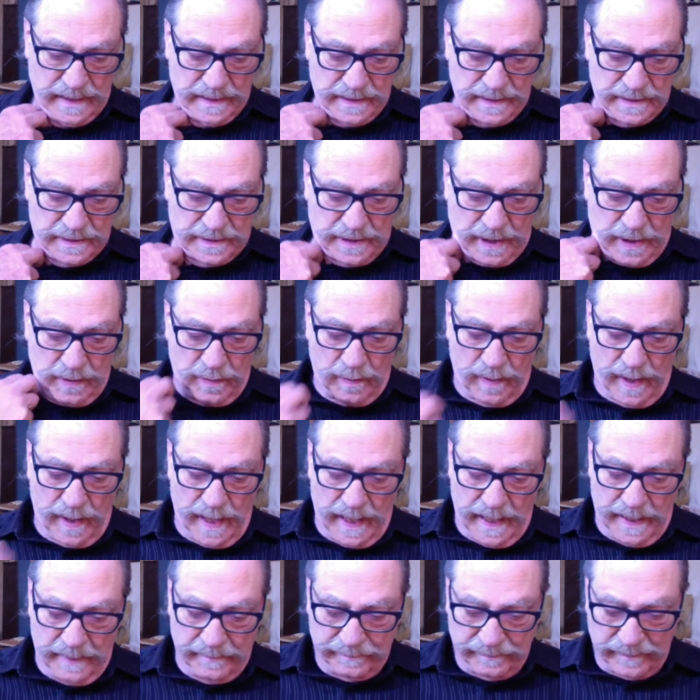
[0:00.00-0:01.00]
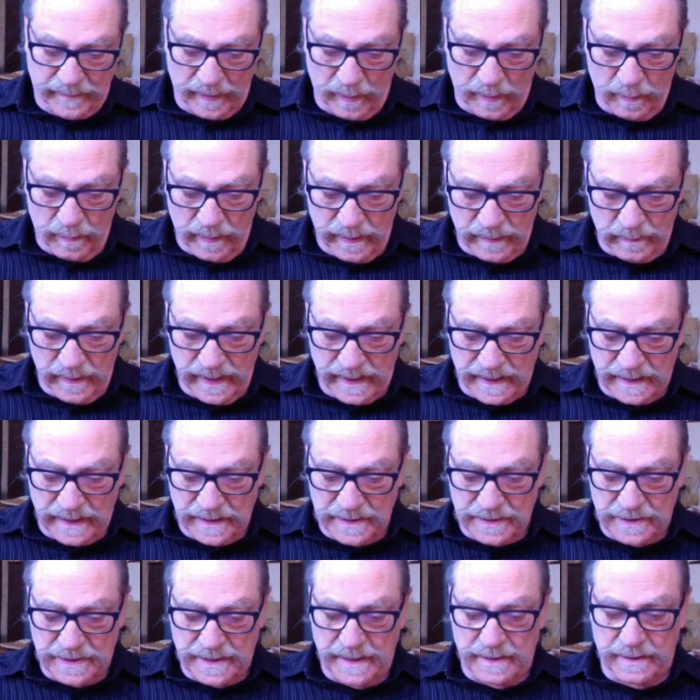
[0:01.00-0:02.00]
So when we
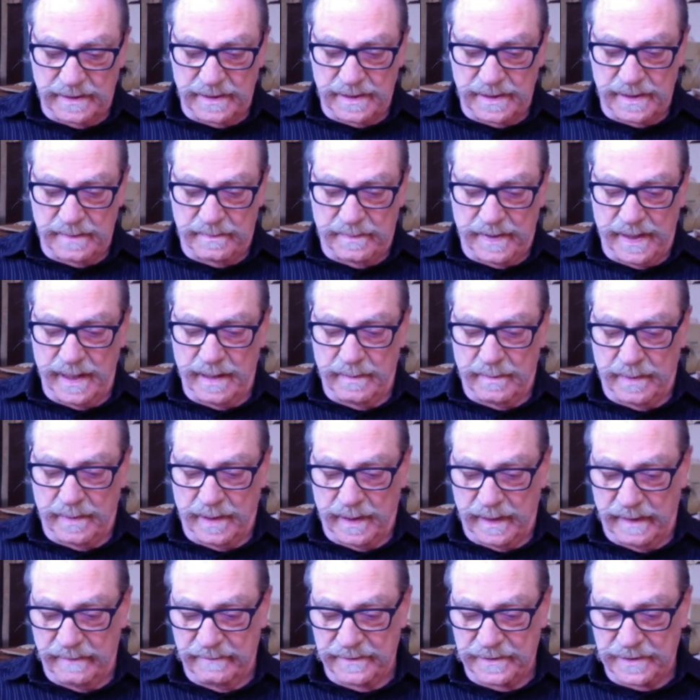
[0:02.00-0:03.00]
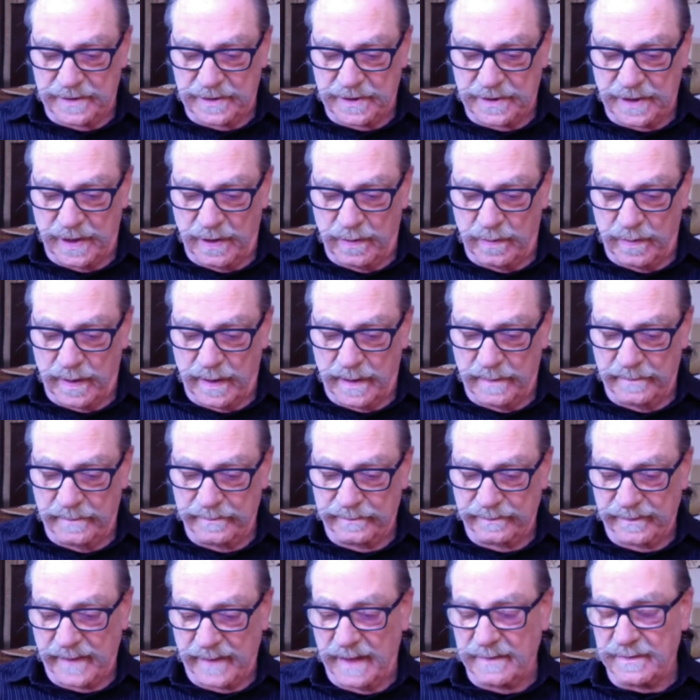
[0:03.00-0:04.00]
consider the parable of the sower,
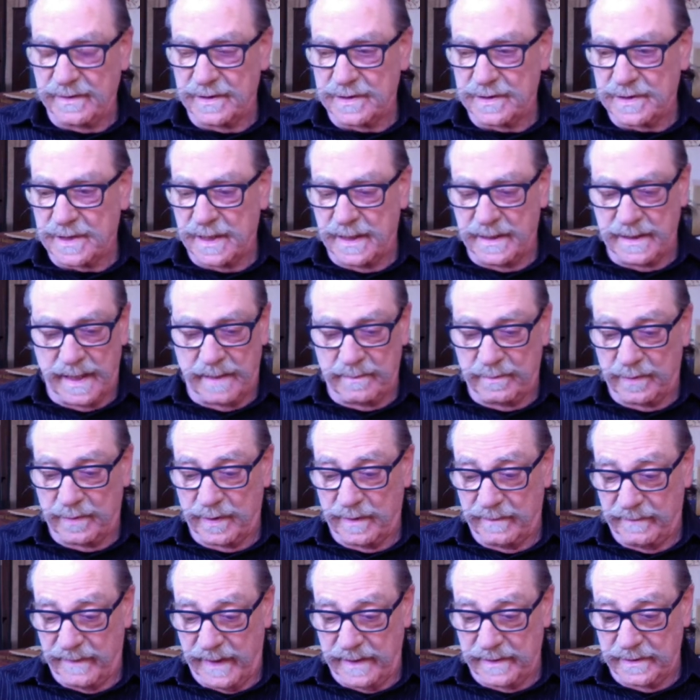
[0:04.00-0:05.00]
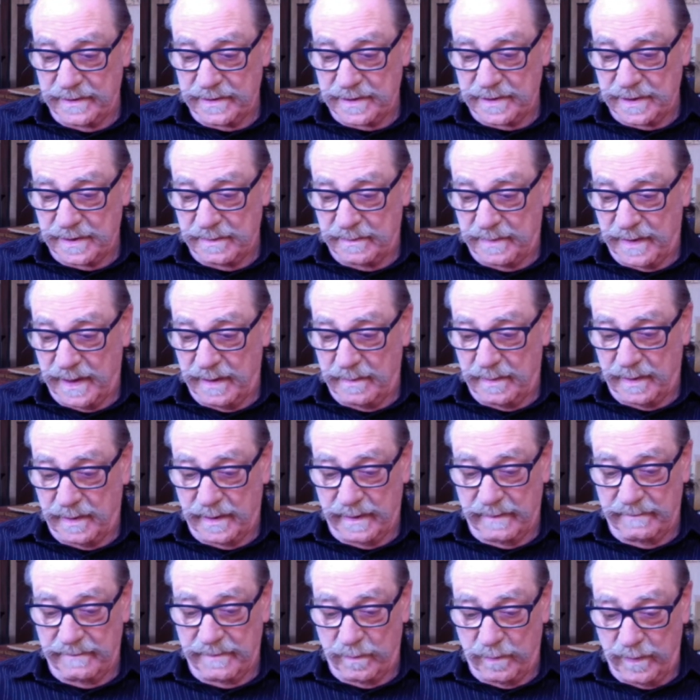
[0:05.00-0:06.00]
and there's a number of others, the parable
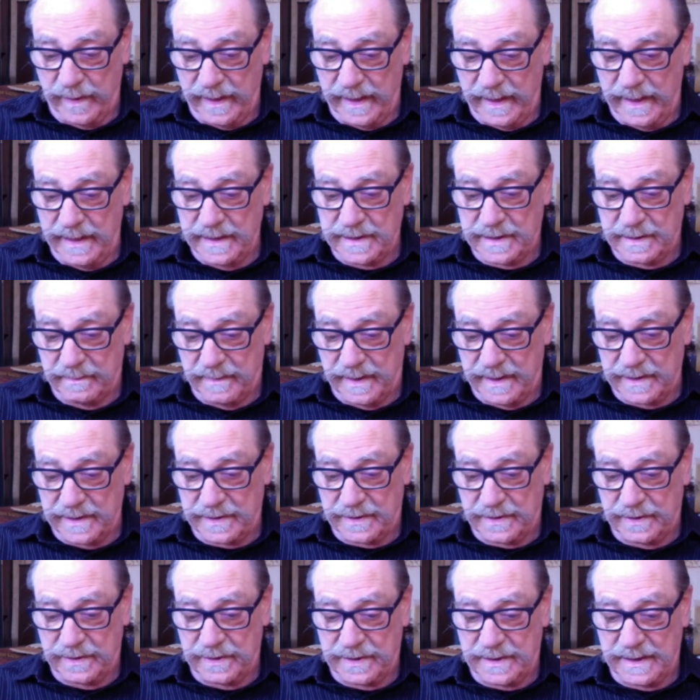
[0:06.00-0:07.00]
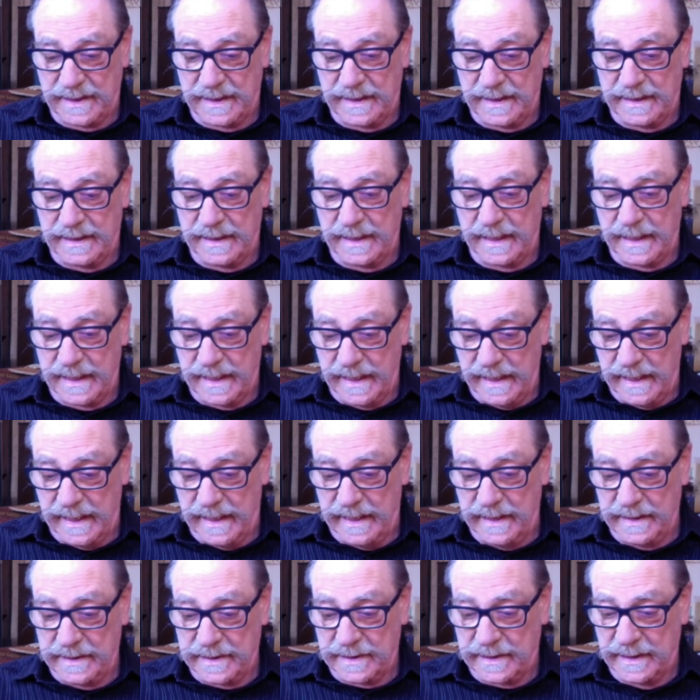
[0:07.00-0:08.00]
of the weeds, the mustard seed and the
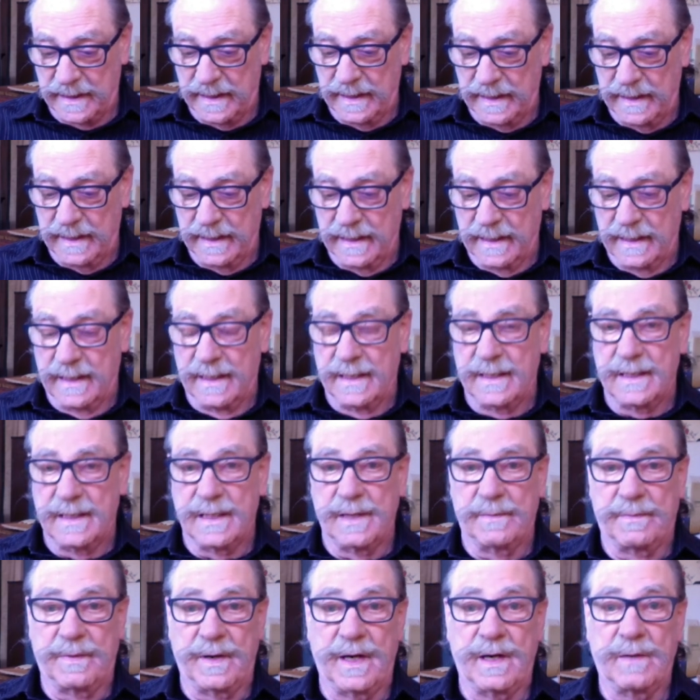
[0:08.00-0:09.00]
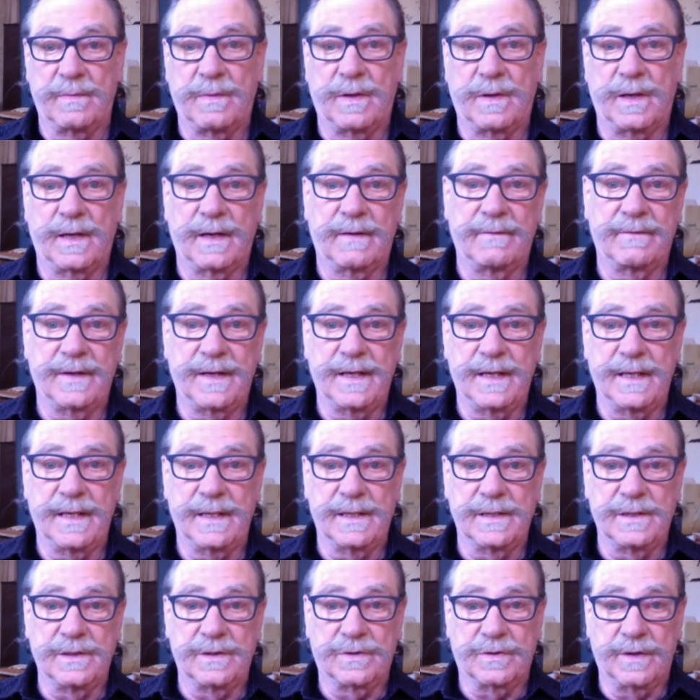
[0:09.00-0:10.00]
yeast, the parable of the
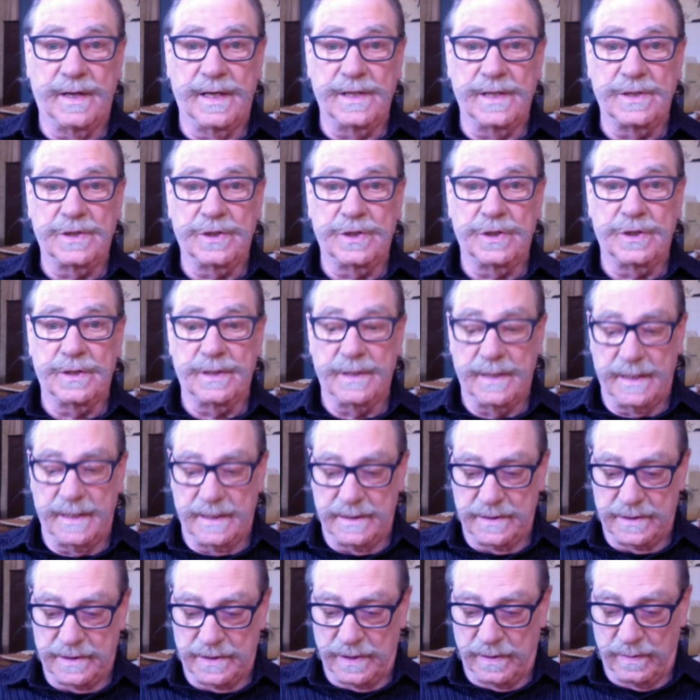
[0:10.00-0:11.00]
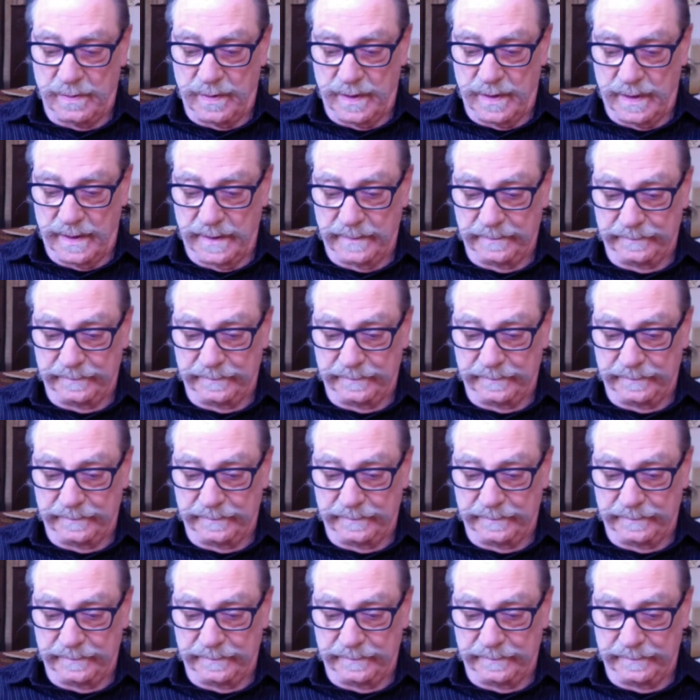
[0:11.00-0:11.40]
hidden treasure, and so on,